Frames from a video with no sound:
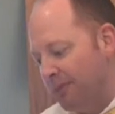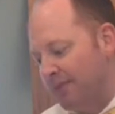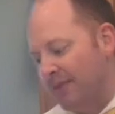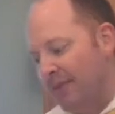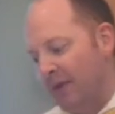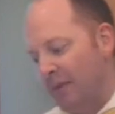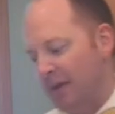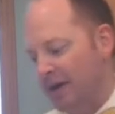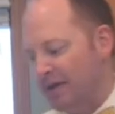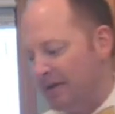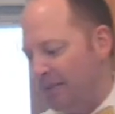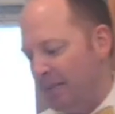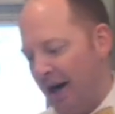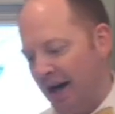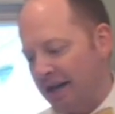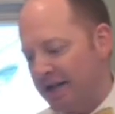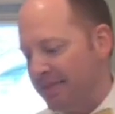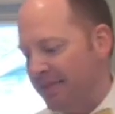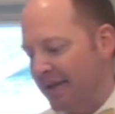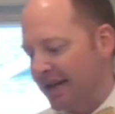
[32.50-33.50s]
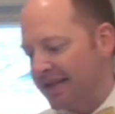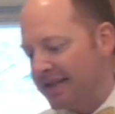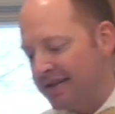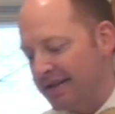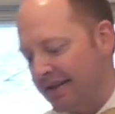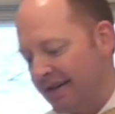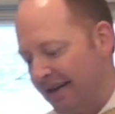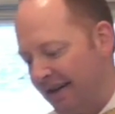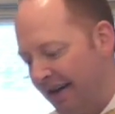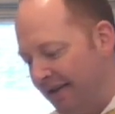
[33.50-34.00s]
We use a Bosch
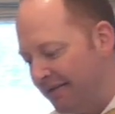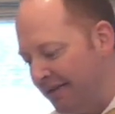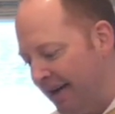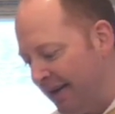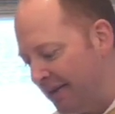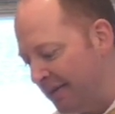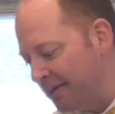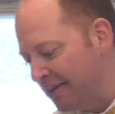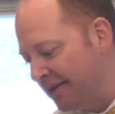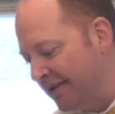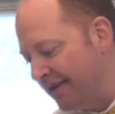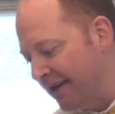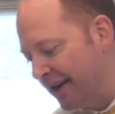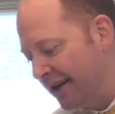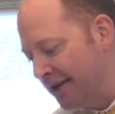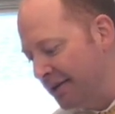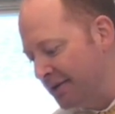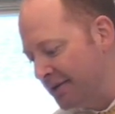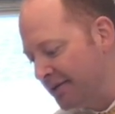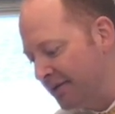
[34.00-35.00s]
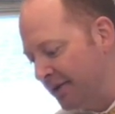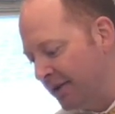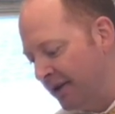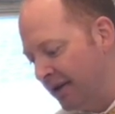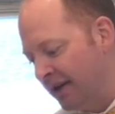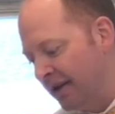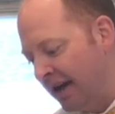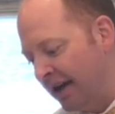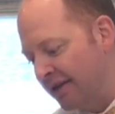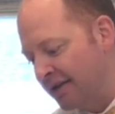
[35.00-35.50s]
mixer. I found them to be very
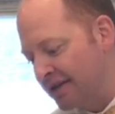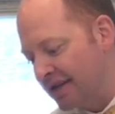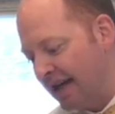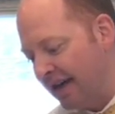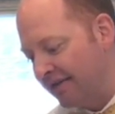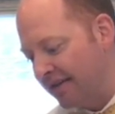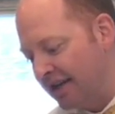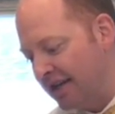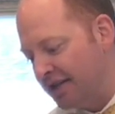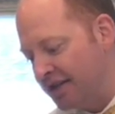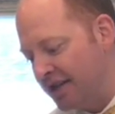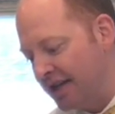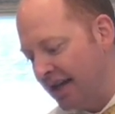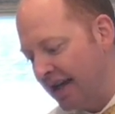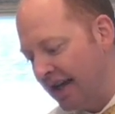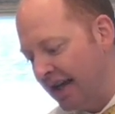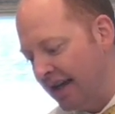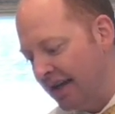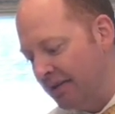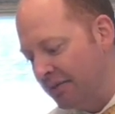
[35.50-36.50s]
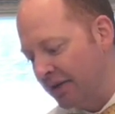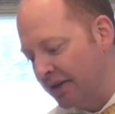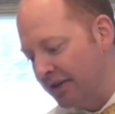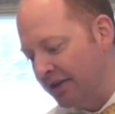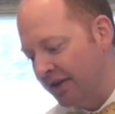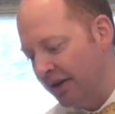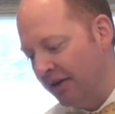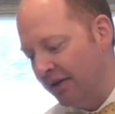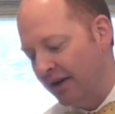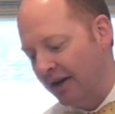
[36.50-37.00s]
useful. Others have KitchenAid with a
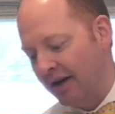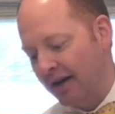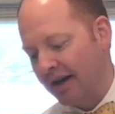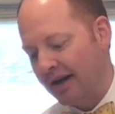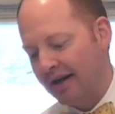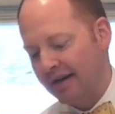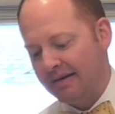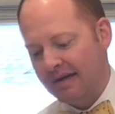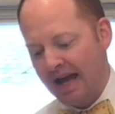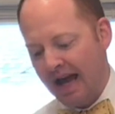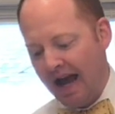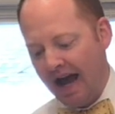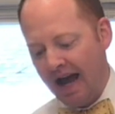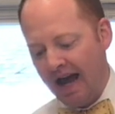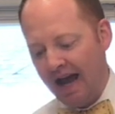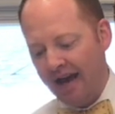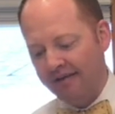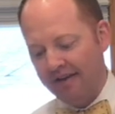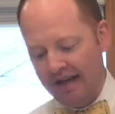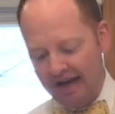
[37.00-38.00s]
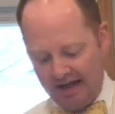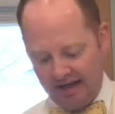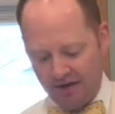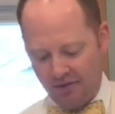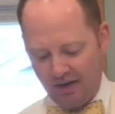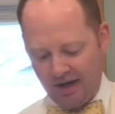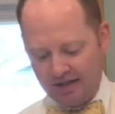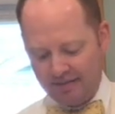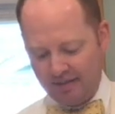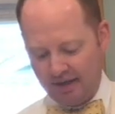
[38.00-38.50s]
dough hook. I haven't had
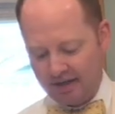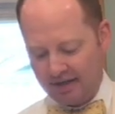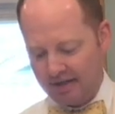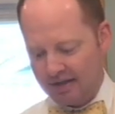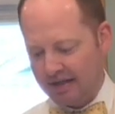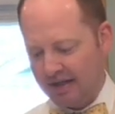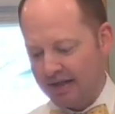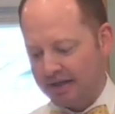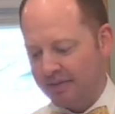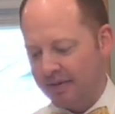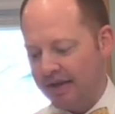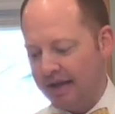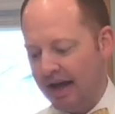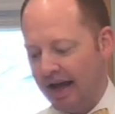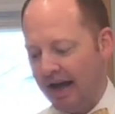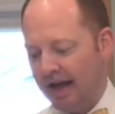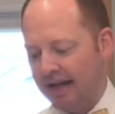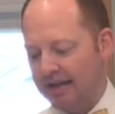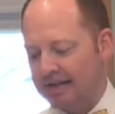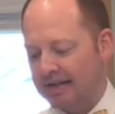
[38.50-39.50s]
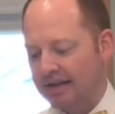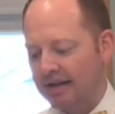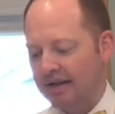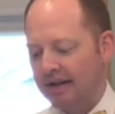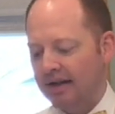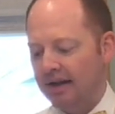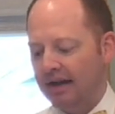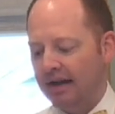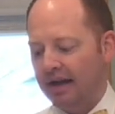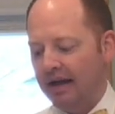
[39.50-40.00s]
quite as much success with that.
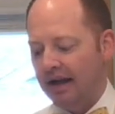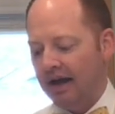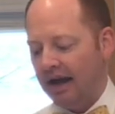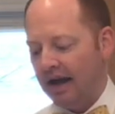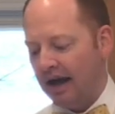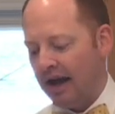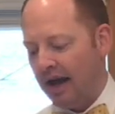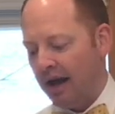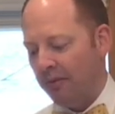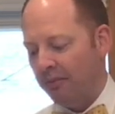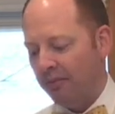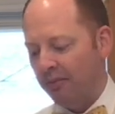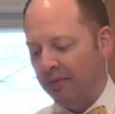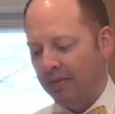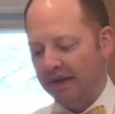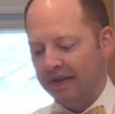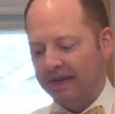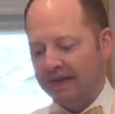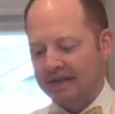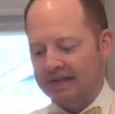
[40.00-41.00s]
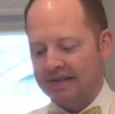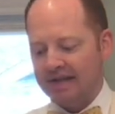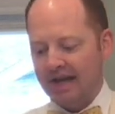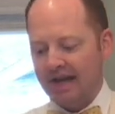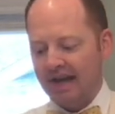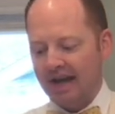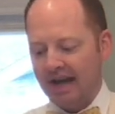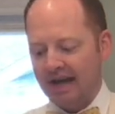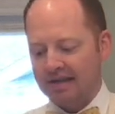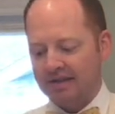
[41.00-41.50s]
But this
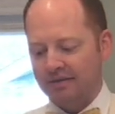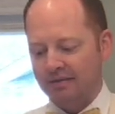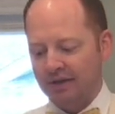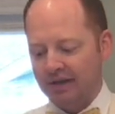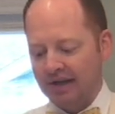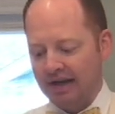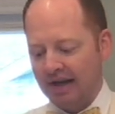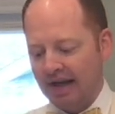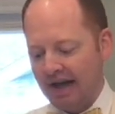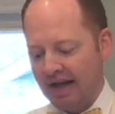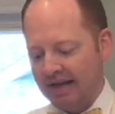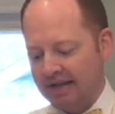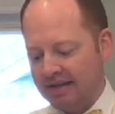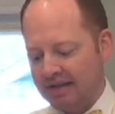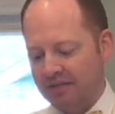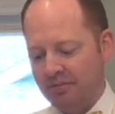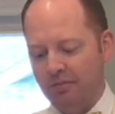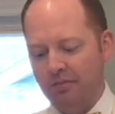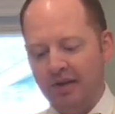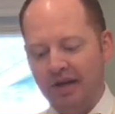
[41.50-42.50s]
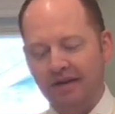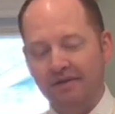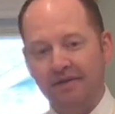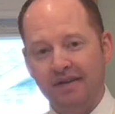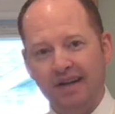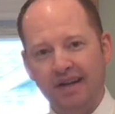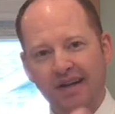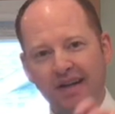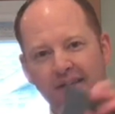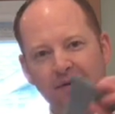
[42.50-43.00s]
thing has a really nice
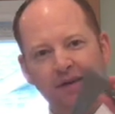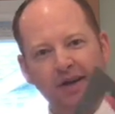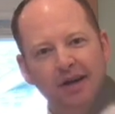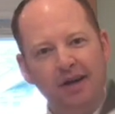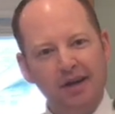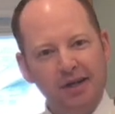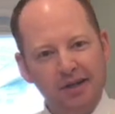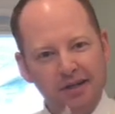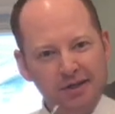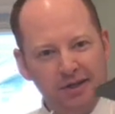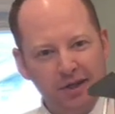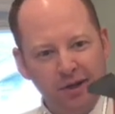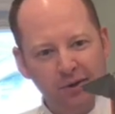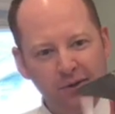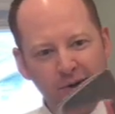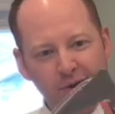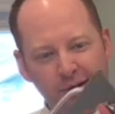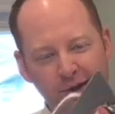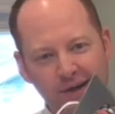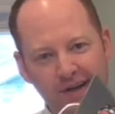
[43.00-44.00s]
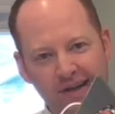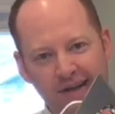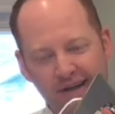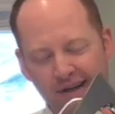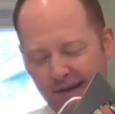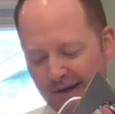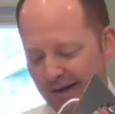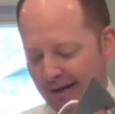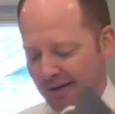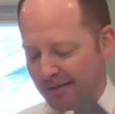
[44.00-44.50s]
beefy dough hook
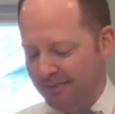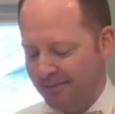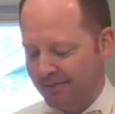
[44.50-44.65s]
here,